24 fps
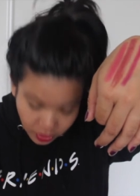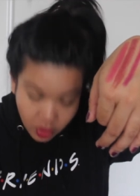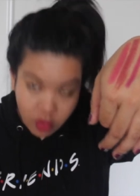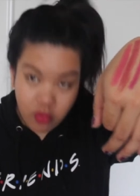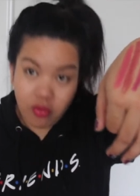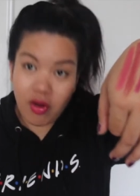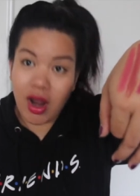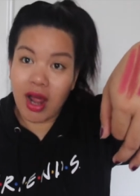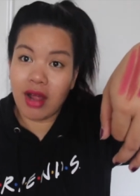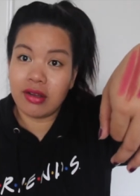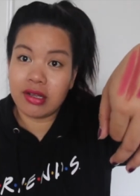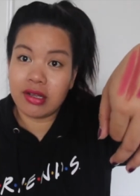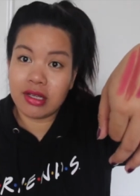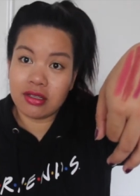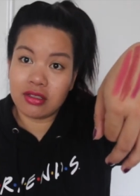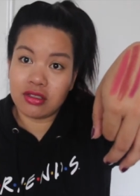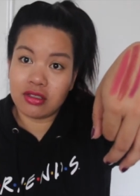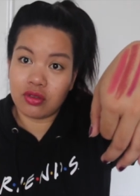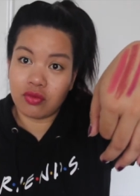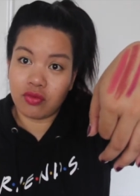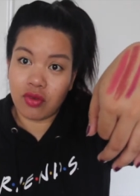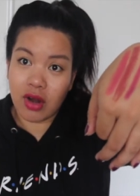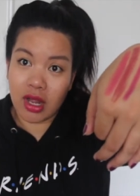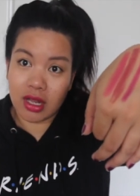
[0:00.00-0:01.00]

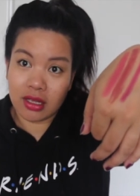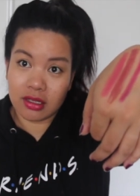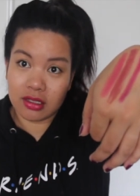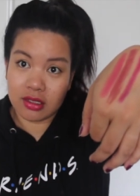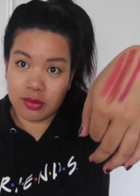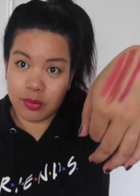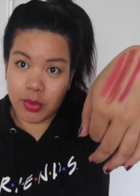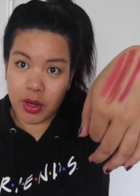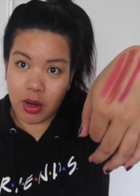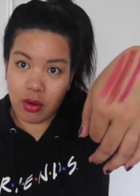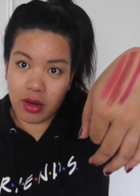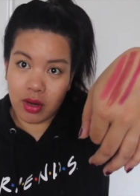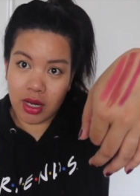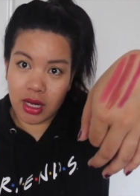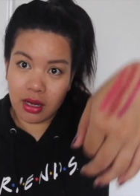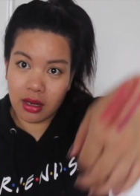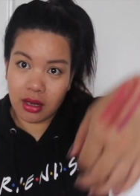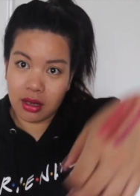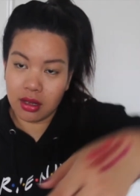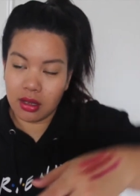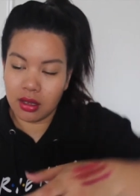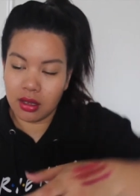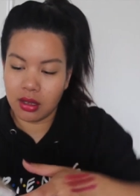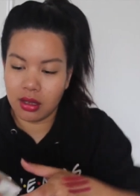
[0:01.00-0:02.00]
Roundest
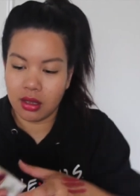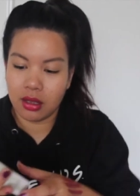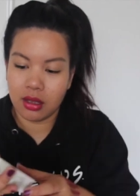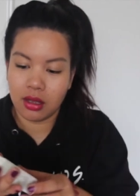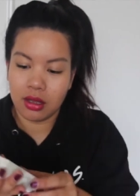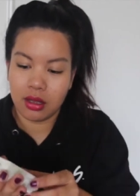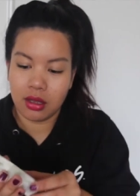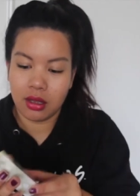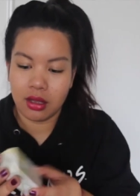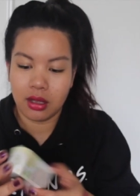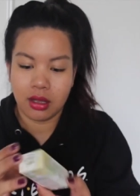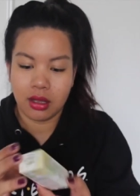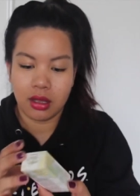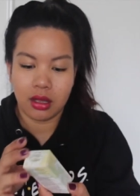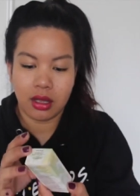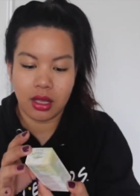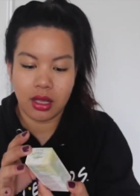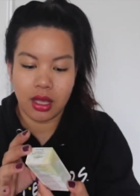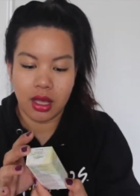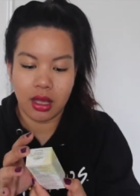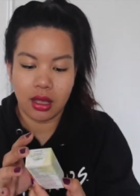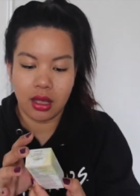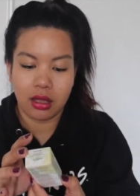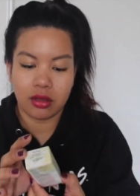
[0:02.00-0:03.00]
Raspberry
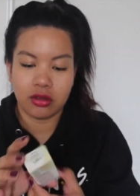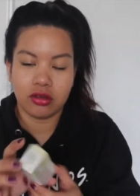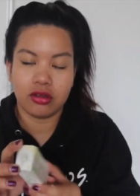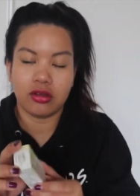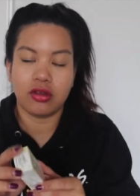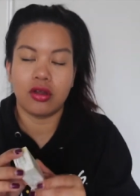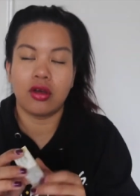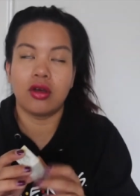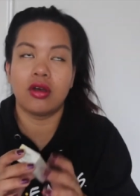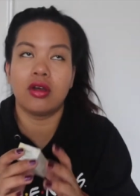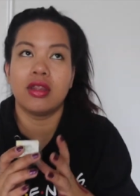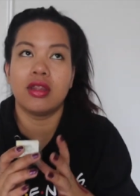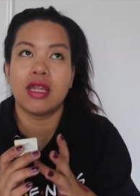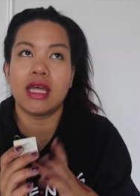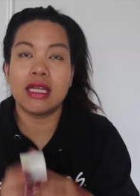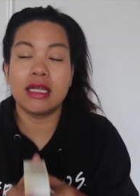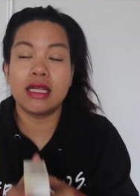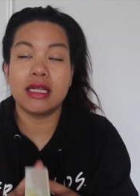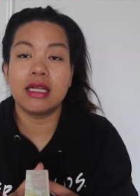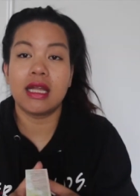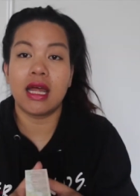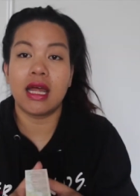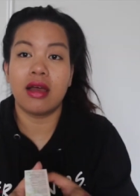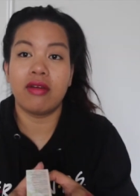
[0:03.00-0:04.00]
so they
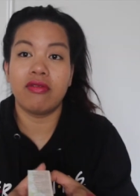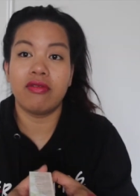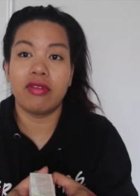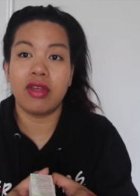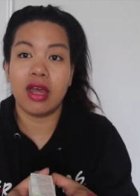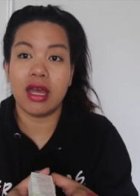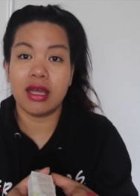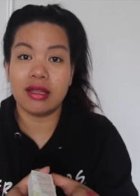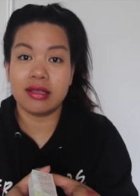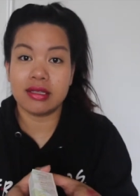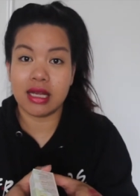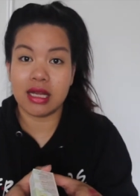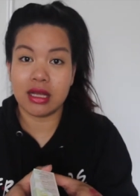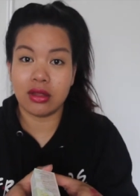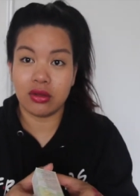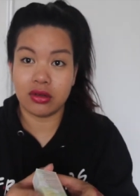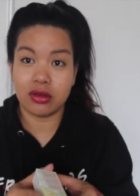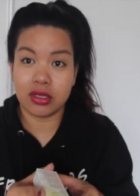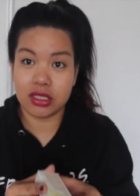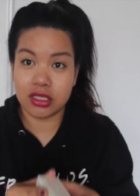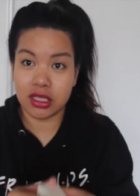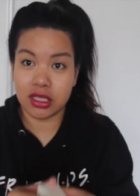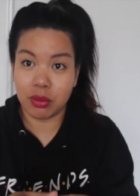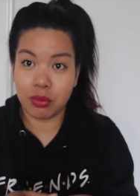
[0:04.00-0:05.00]
didn't have the Estee
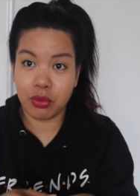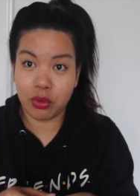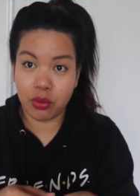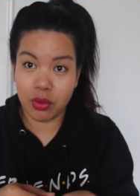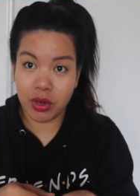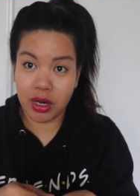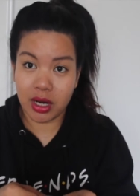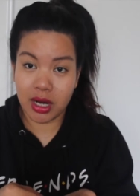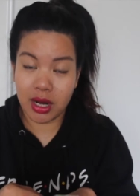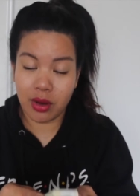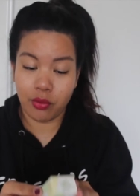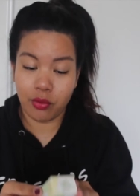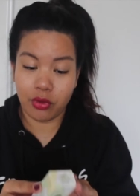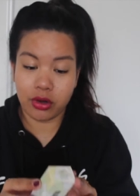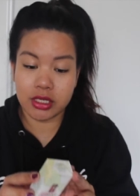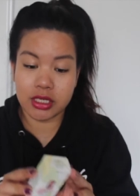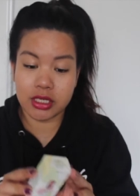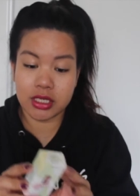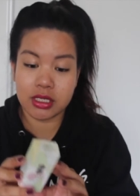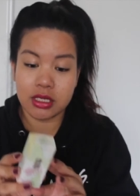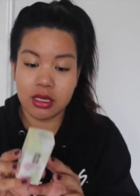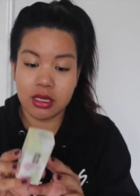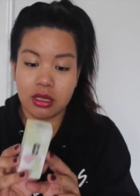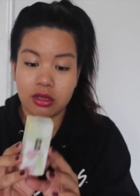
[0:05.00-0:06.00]
Lauder double wear I
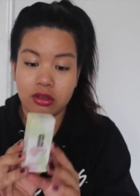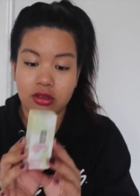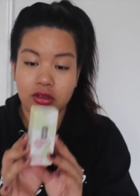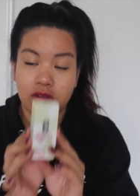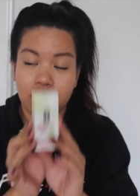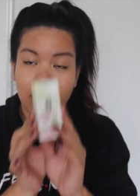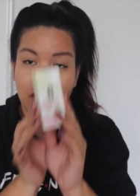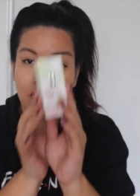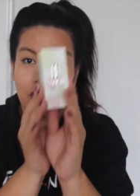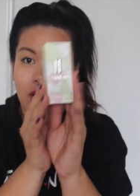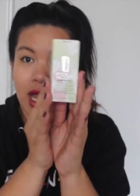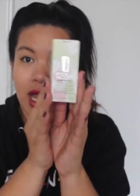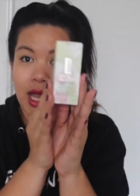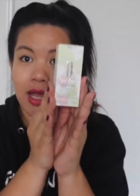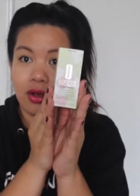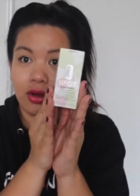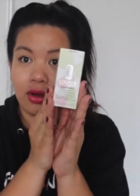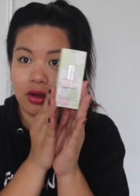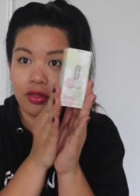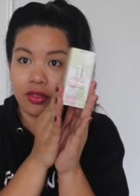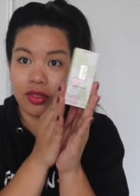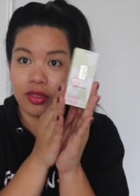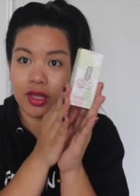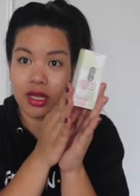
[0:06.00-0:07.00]
wanted so I
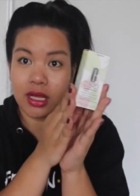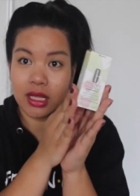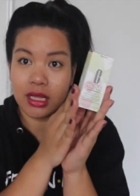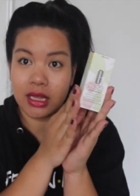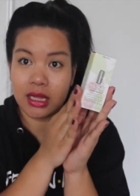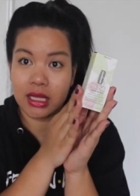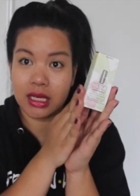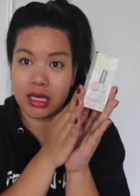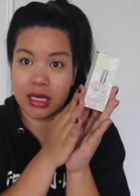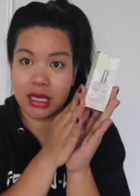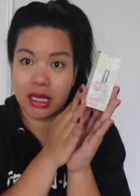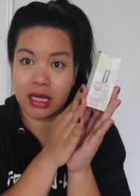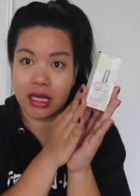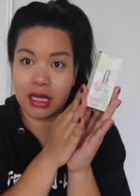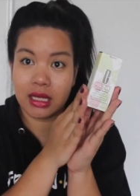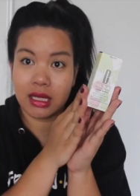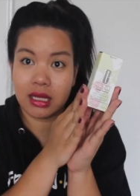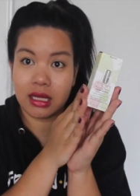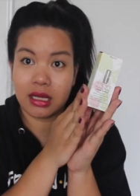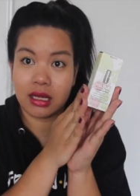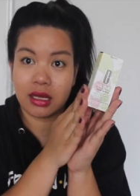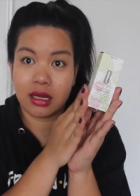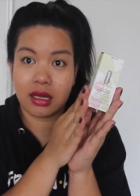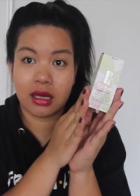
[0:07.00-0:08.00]
got the
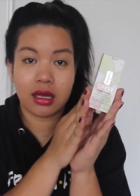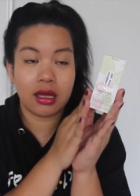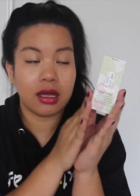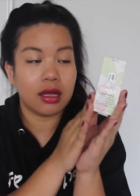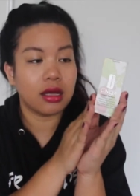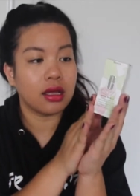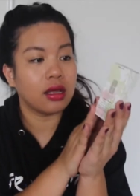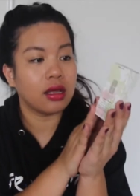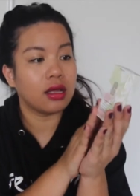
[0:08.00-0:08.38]
Clinique